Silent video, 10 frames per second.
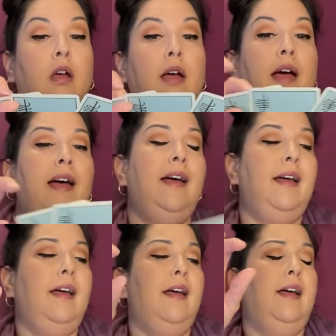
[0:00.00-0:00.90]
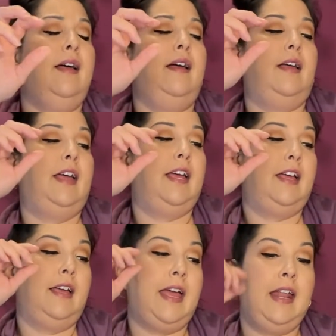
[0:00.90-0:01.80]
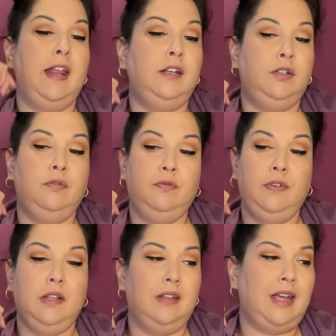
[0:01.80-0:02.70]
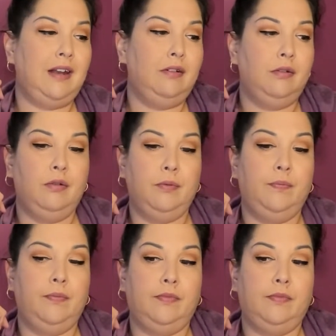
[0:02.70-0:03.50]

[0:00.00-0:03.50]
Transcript: And I do feel, I don't know,